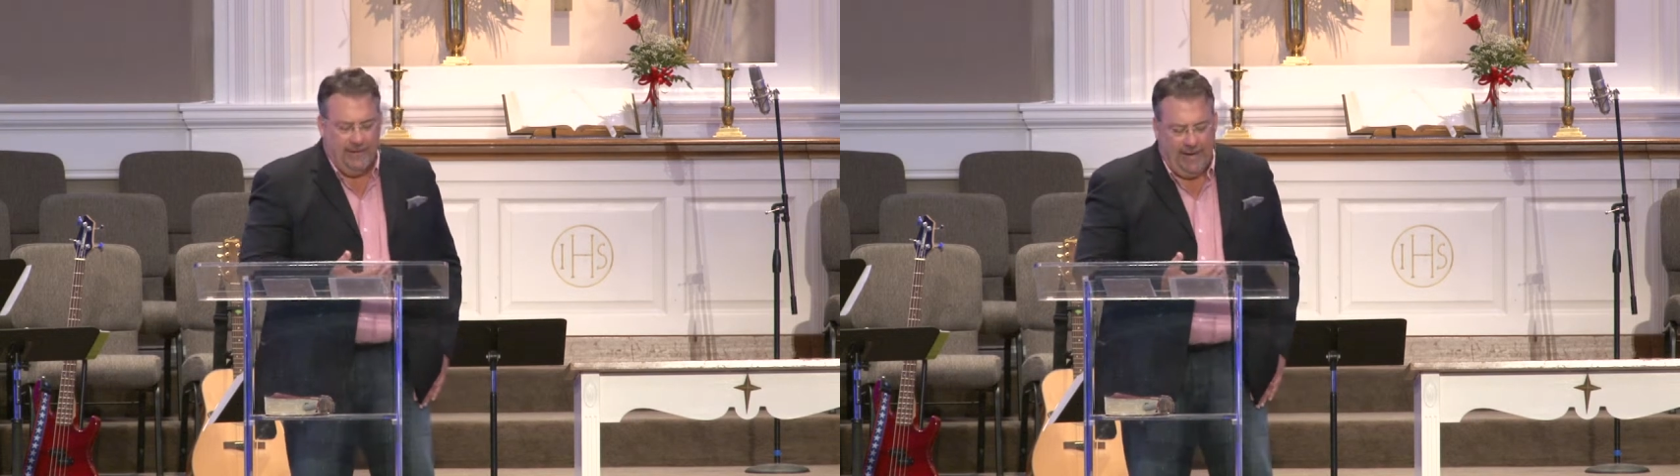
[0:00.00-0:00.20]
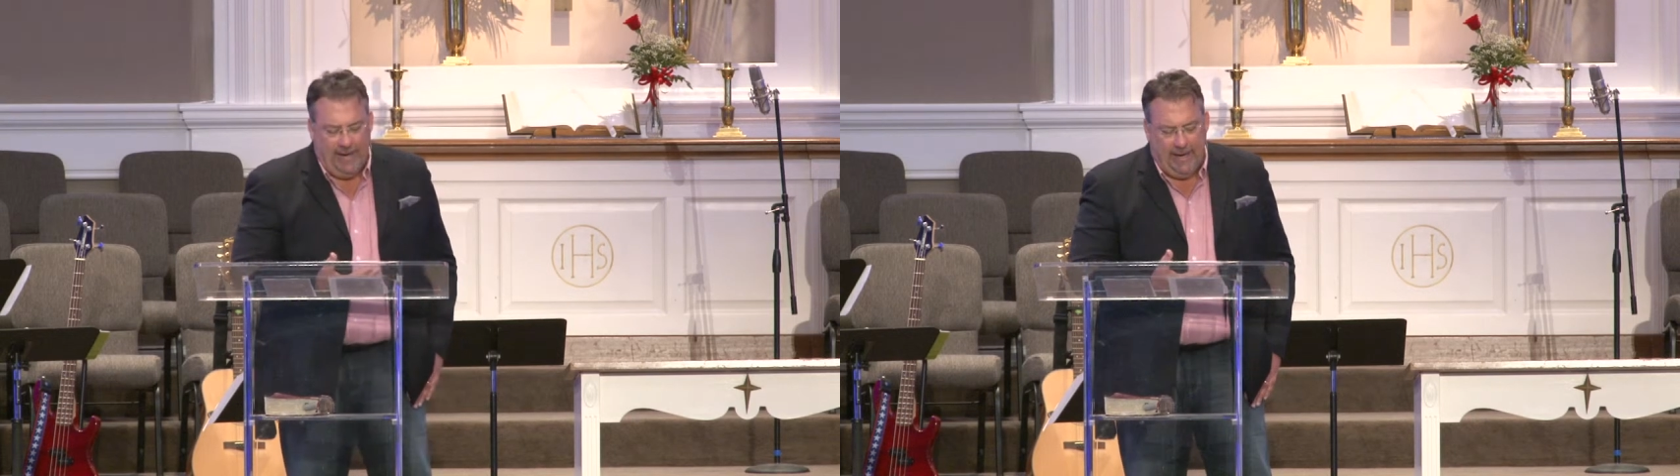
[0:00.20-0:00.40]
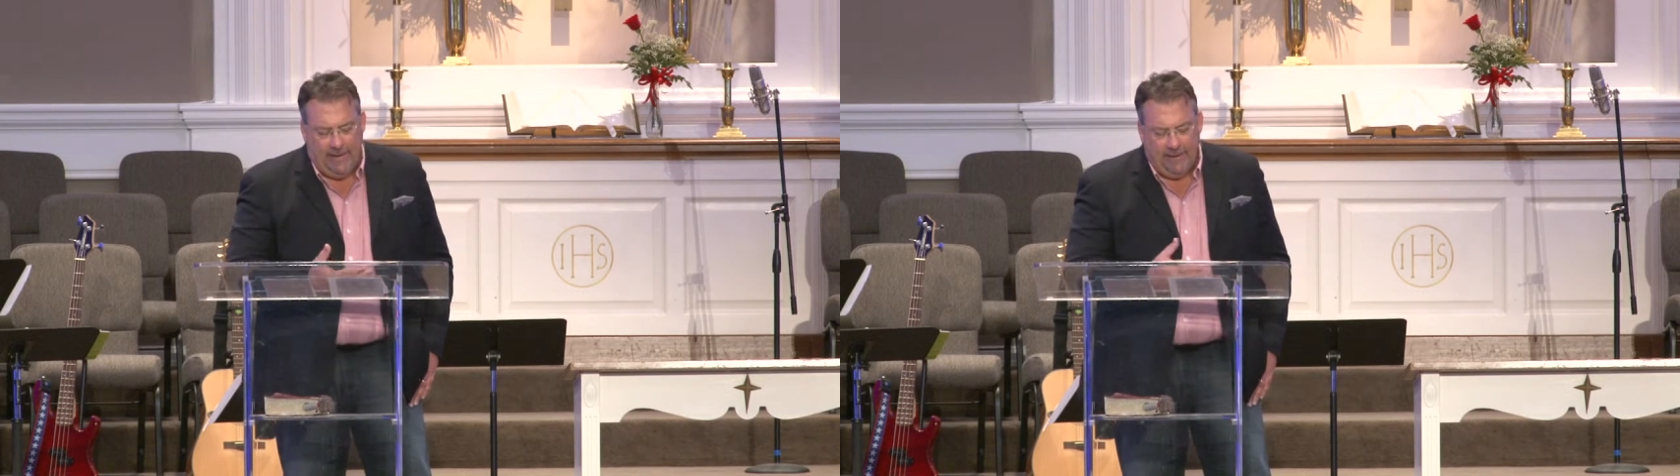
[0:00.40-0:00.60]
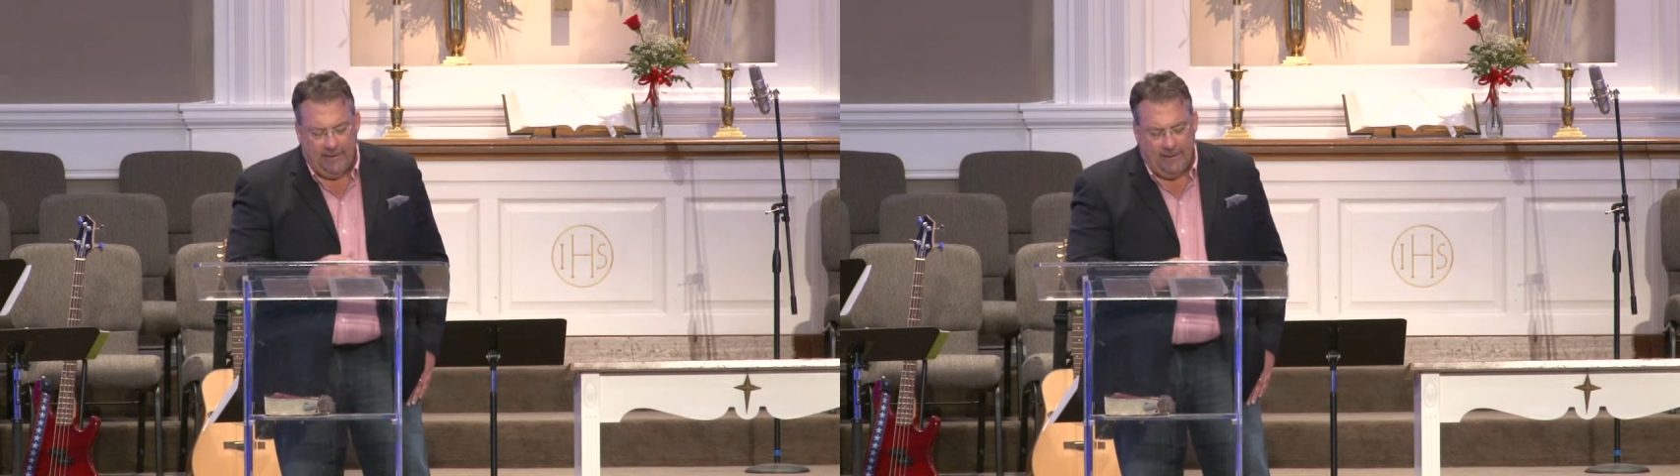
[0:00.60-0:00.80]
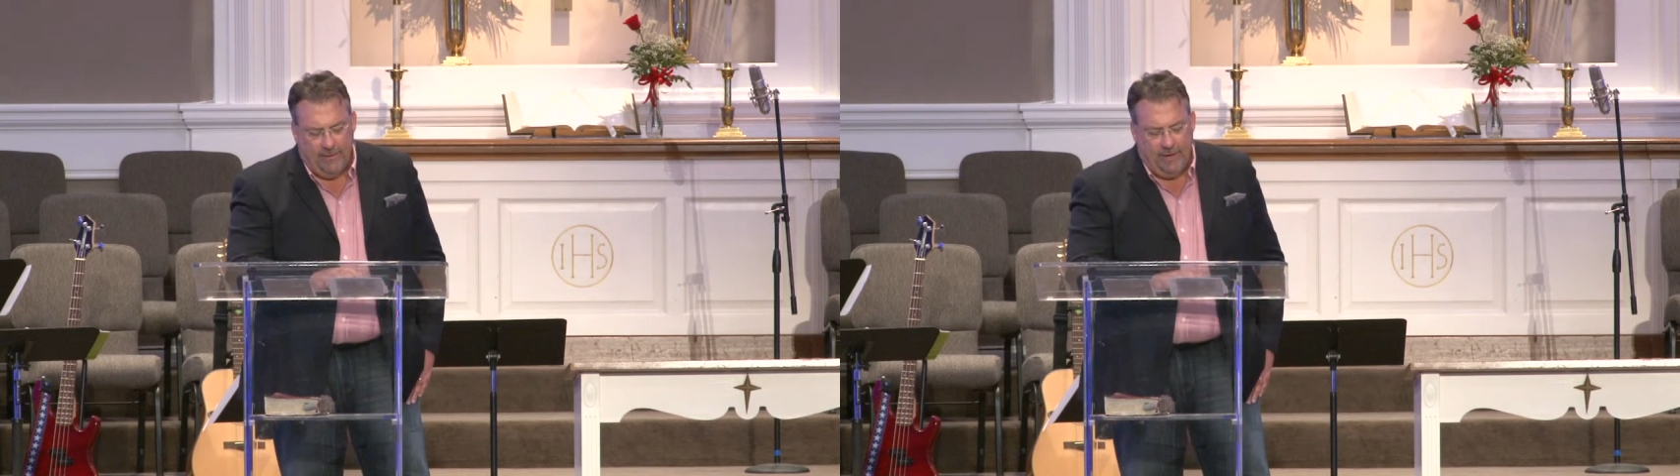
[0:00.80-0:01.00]

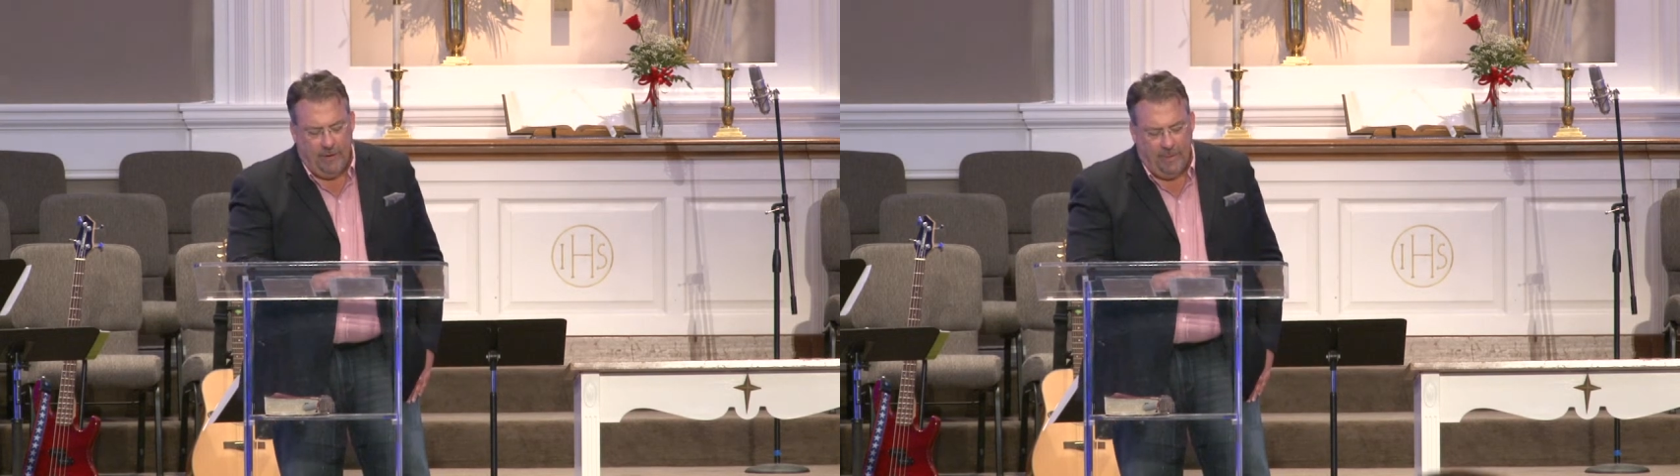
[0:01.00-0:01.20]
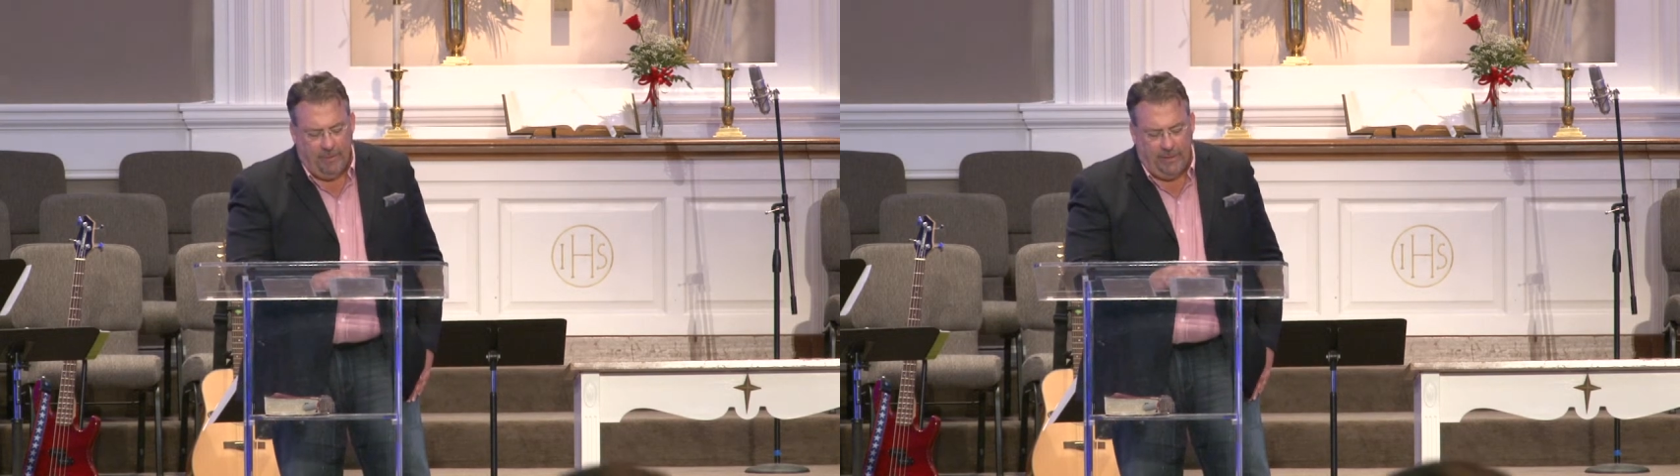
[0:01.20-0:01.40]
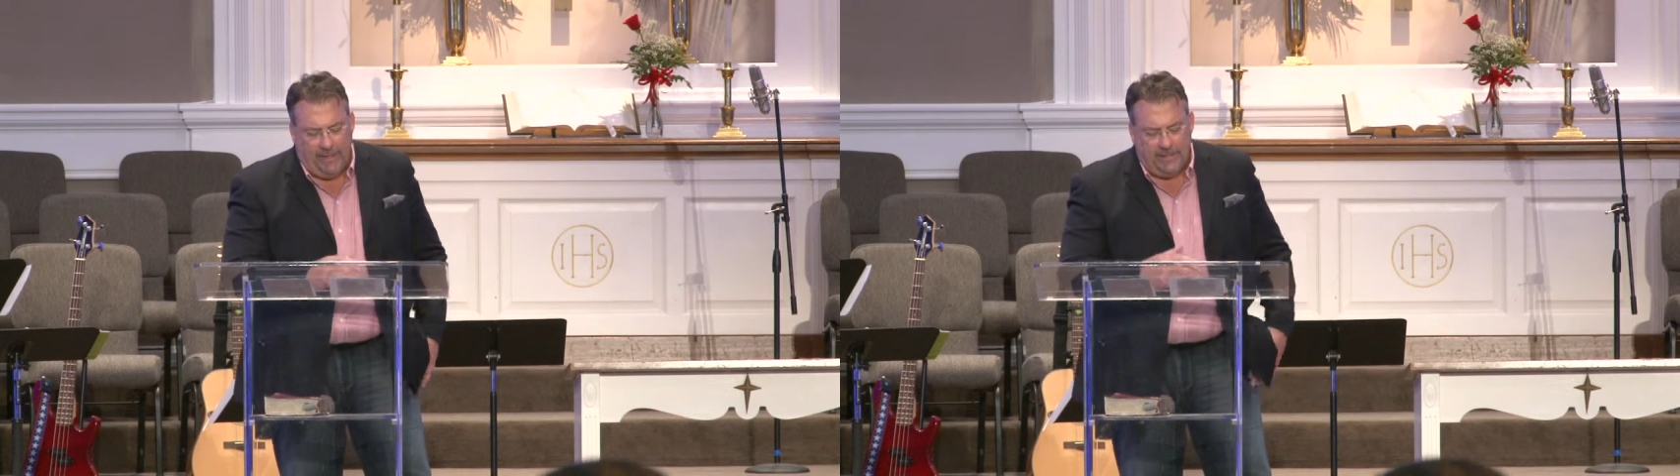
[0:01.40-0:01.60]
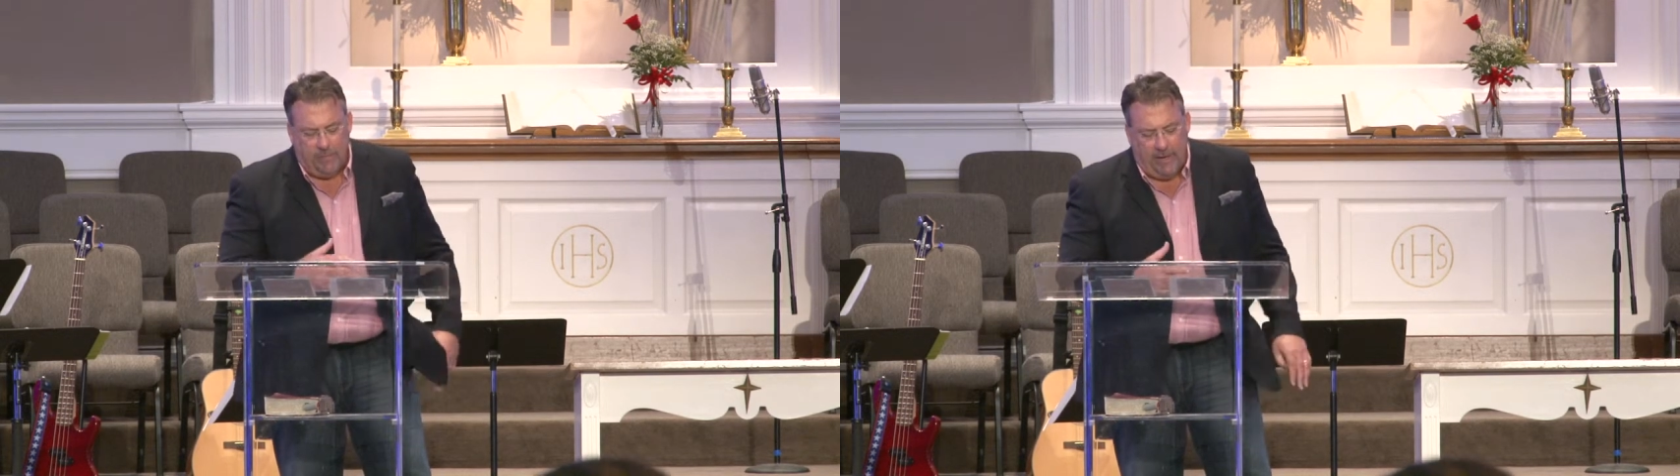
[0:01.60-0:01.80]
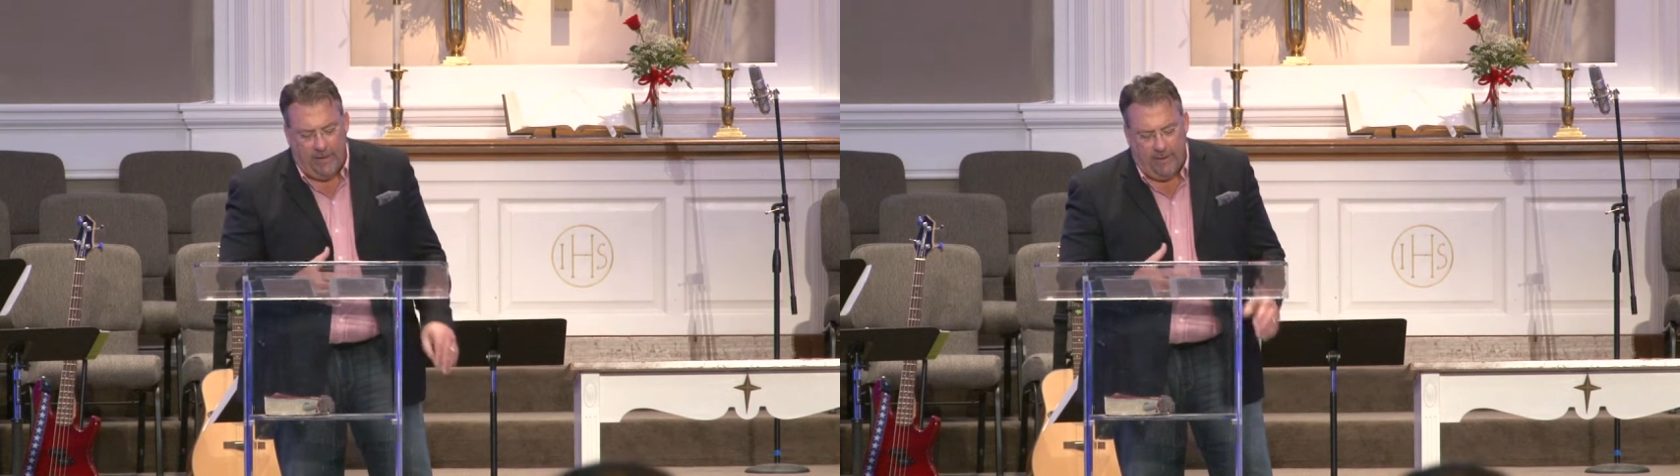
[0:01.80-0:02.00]
And they're at a place
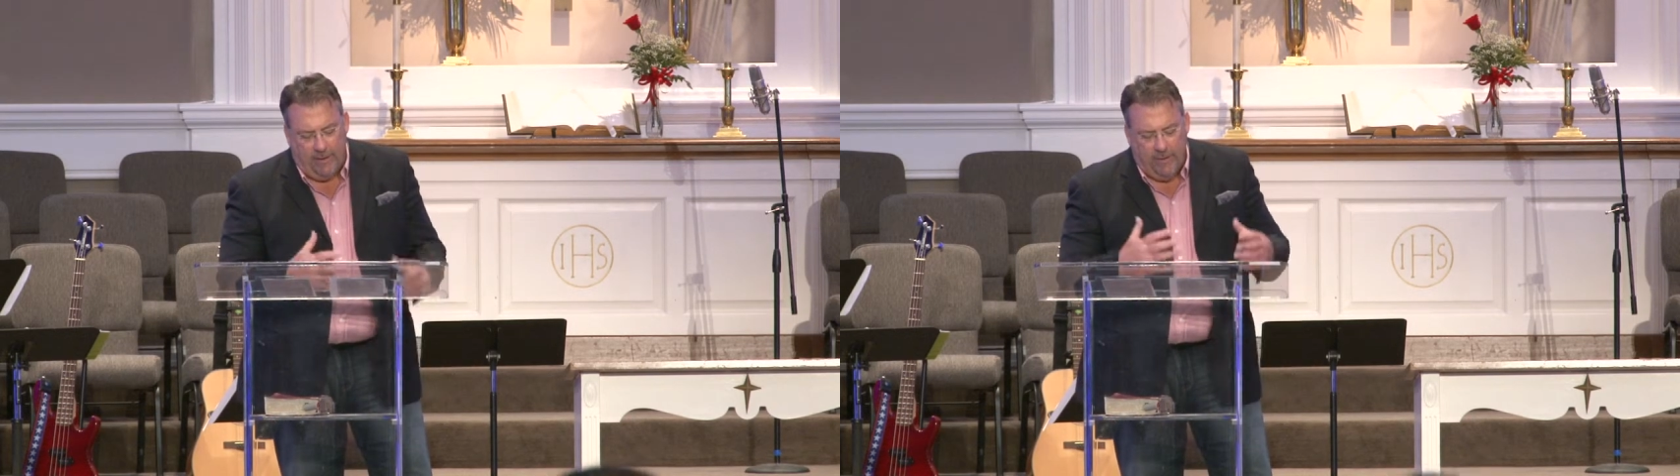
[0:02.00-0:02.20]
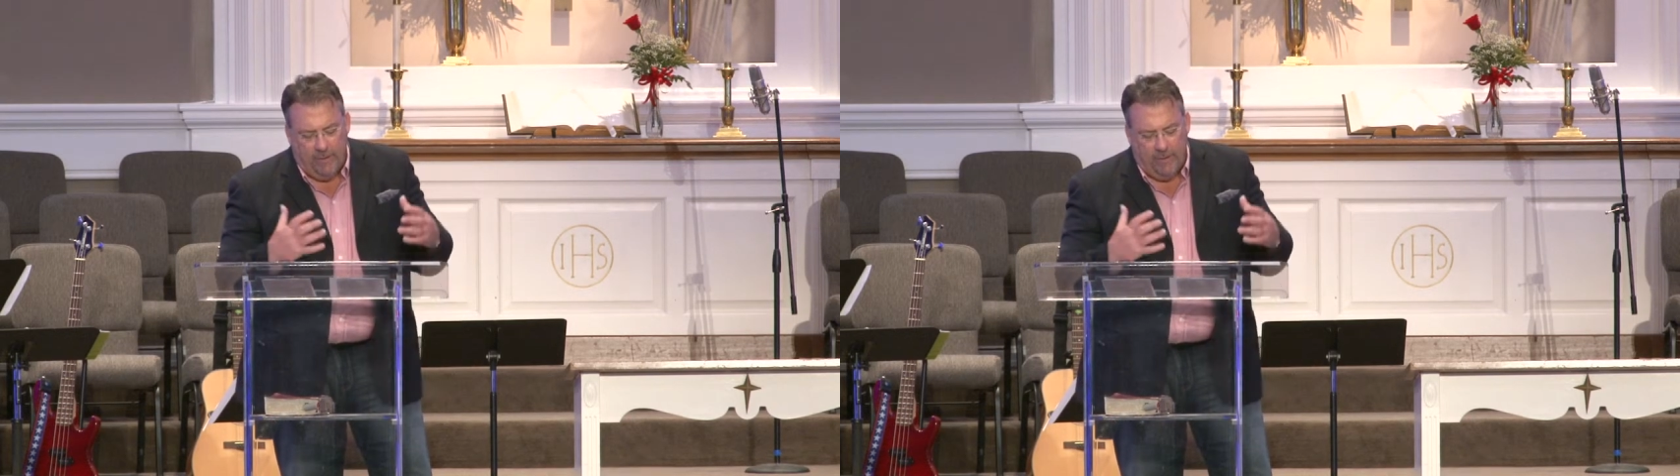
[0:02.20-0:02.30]
where,